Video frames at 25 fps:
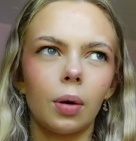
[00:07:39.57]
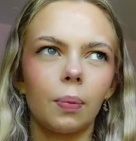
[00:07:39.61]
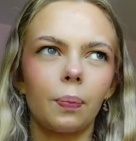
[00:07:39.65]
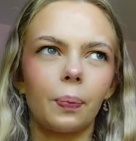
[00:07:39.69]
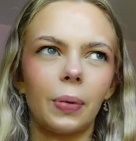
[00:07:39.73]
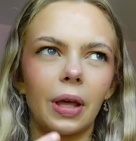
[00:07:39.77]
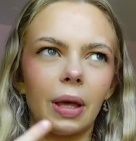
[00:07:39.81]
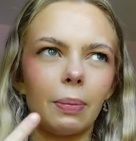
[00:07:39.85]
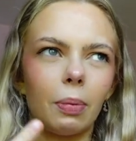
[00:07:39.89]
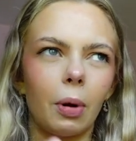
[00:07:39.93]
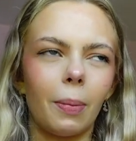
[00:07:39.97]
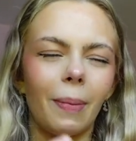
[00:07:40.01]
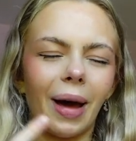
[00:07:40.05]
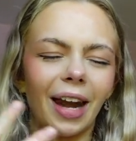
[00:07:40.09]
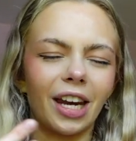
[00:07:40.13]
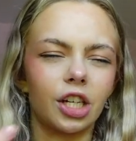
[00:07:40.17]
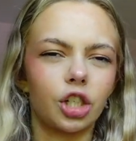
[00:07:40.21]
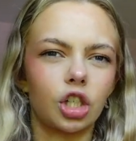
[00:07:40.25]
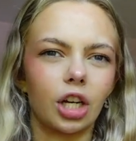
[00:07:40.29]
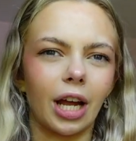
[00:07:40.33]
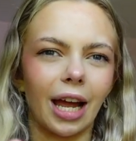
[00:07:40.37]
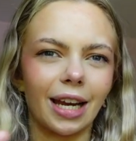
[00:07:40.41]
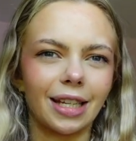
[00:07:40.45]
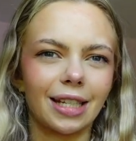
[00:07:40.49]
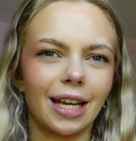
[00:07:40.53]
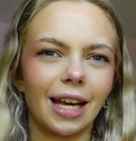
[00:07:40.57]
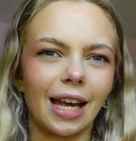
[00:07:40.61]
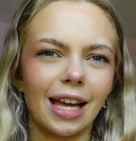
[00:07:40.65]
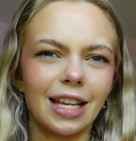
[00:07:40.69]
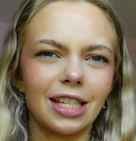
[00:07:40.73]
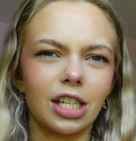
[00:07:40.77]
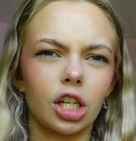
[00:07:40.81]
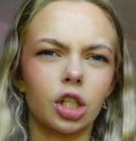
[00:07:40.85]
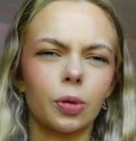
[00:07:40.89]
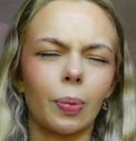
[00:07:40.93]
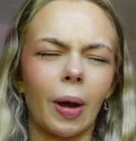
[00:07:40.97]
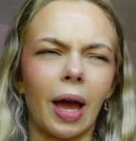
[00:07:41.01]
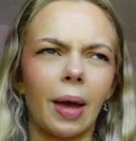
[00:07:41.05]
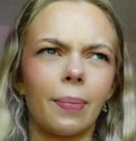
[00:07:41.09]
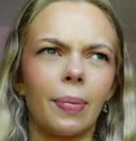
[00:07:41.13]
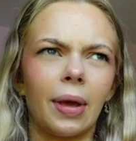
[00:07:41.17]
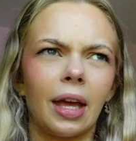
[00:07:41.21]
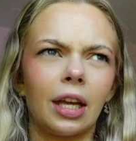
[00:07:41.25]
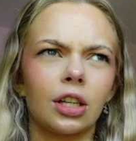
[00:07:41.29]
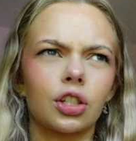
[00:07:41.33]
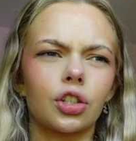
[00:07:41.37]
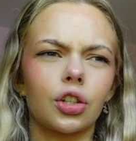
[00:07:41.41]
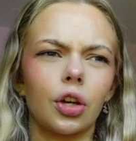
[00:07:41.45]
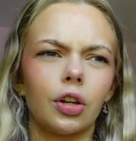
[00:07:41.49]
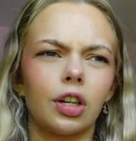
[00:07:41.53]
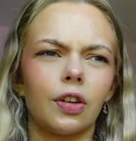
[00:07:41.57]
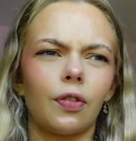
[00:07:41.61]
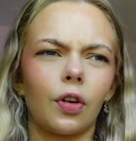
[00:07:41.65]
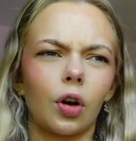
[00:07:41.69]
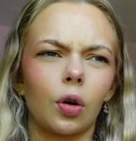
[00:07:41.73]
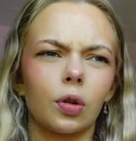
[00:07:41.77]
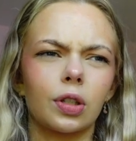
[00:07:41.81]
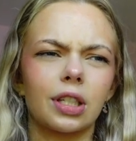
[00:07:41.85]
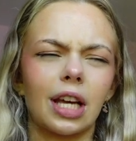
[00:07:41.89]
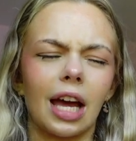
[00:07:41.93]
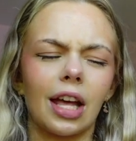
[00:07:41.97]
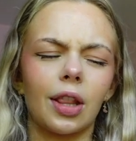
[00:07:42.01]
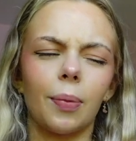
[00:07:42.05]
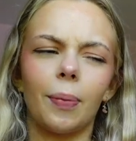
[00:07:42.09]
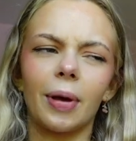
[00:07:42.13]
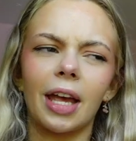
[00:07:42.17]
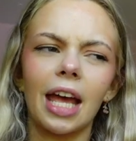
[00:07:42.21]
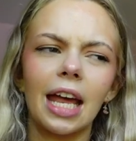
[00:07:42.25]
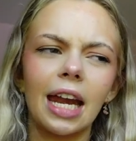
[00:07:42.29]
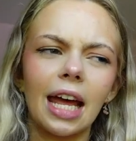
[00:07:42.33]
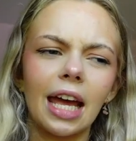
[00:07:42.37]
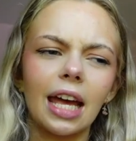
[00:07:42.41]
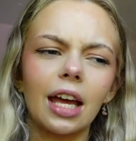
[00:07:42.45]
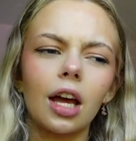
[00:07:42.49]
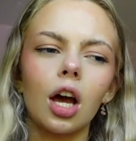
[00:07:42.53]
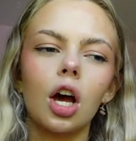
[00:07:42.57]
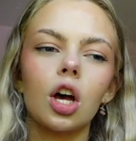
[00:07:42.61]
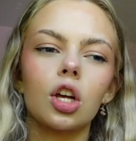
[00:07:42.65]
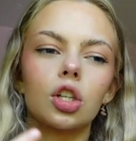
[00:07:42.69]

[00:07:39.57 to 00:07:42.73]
people managed to get tickets despite being so difficult to get at the beginning.